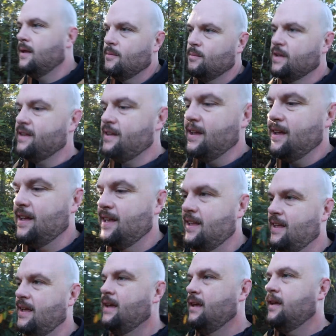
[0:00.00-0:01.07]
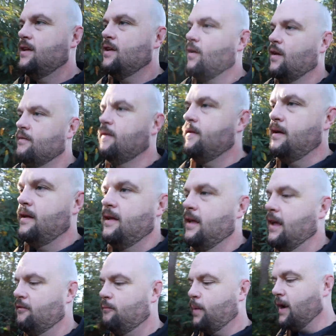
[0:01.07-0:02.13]
But you know,
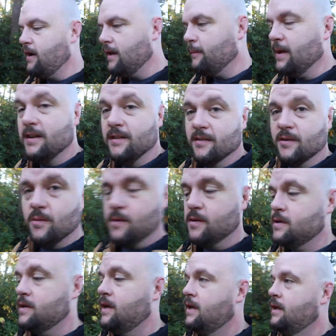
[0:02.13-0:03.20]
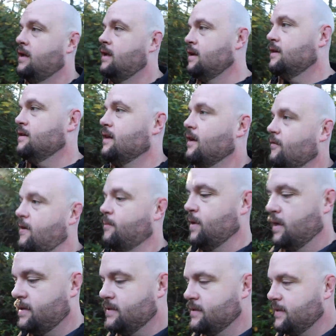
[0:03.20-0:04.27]
I've barely been to the gorge. There's not very
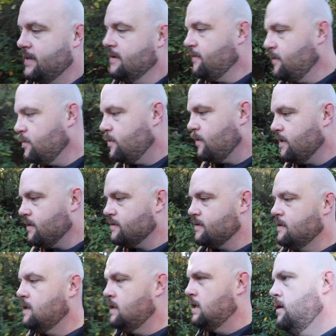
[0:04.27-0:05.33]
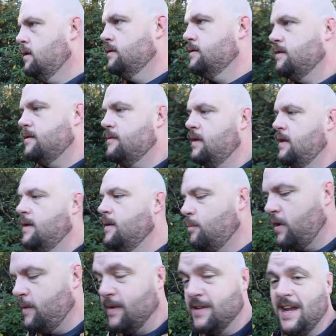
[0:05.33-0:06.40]
much, just hit a few trails. So
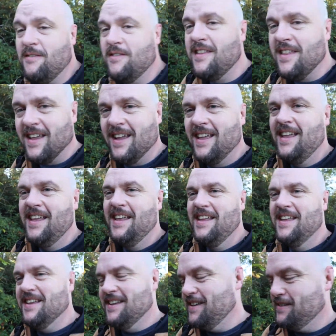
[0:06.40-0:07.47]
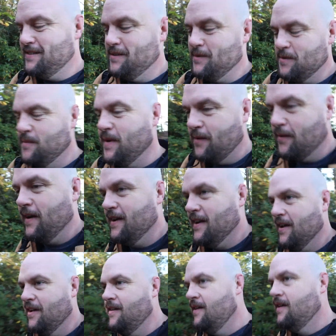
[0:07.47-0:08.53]
pretty much everything is new to me right now.